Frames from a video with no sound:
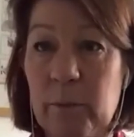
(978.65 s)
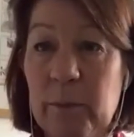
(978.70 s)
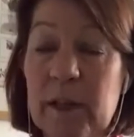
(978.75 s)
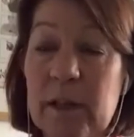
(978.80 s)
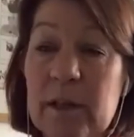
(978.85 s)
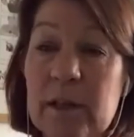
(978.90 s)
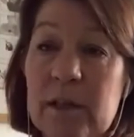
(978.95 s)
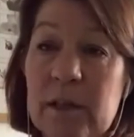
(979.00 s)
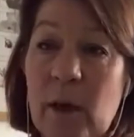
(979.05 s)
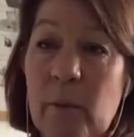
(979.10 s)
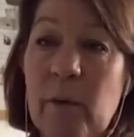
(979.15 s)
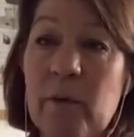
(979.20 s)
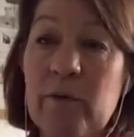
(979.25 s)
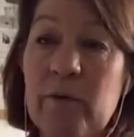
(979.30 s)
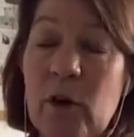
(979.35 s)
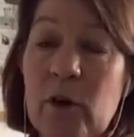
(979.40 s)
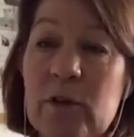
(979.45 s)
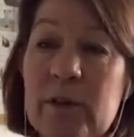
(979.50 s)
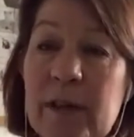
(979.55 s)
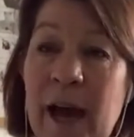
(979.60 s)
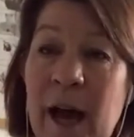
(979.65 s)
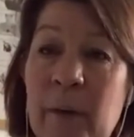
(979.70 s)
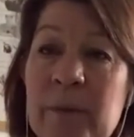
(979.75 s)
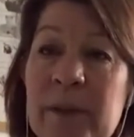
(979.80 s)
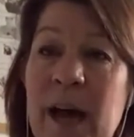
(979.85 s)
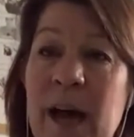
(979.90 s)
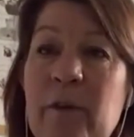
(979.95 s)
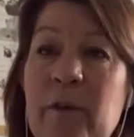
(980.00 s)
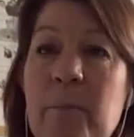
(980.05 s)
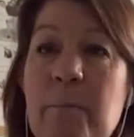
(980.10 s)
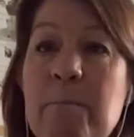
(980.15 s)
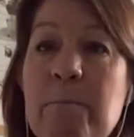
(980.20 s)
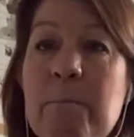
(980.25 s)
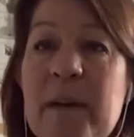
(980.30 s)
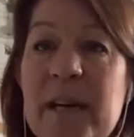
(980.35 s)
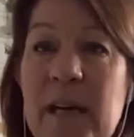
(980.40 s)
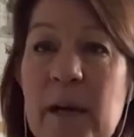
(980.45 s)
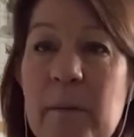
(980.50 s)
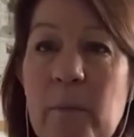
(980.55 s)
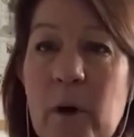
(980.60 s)
Because some of those apps have a
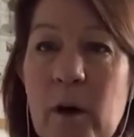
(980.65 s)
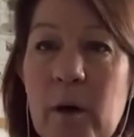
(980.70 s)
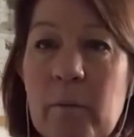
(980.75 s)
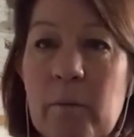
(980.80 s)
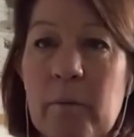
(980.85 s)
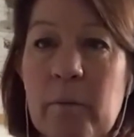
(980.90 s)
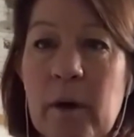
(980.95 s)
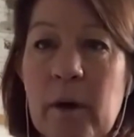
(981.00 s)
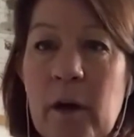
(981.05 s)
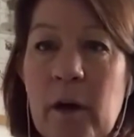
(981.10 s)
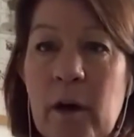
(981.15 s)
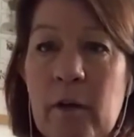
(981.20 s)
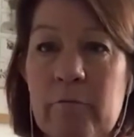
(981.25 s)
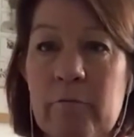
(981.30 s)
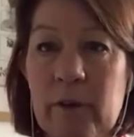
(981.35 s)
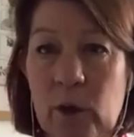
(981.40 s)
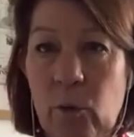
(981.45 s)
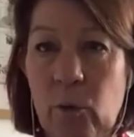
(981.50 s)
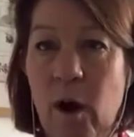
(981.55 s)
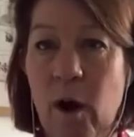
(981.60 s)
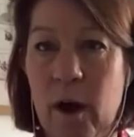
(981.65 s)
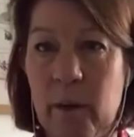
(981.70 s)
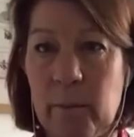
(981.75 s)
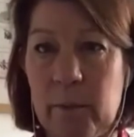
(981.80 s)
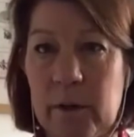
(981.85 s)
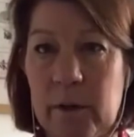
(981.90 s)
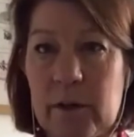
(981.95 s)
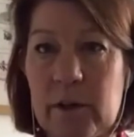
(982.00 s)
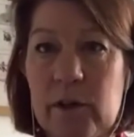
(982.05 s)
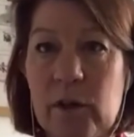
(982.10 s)
minimum requirement.